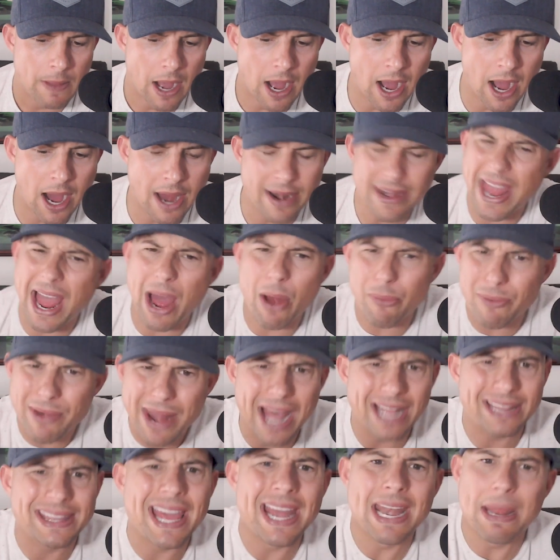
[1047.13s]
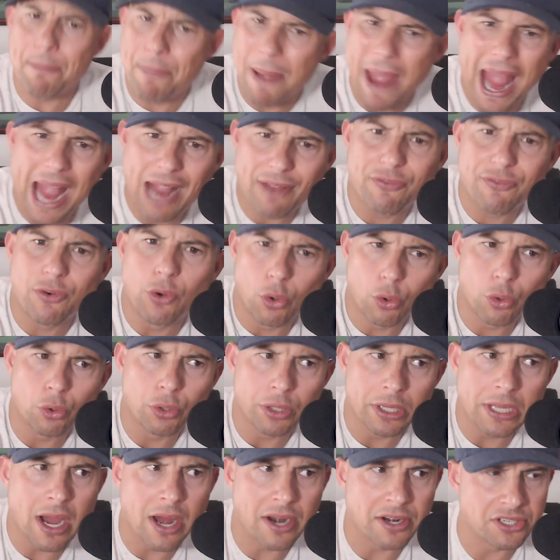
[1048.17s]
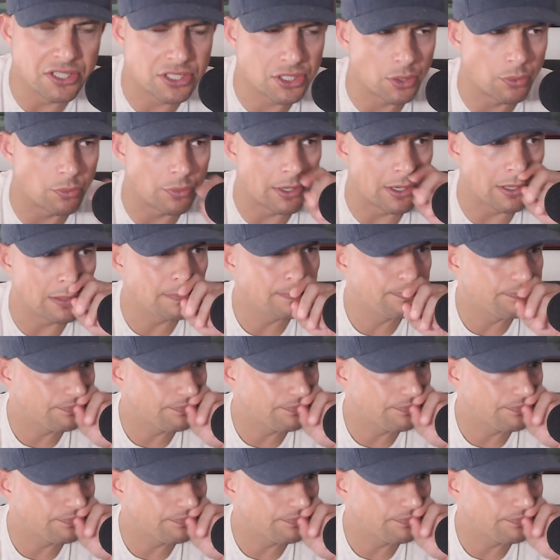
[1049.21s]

Now, not that impactful early on in his career,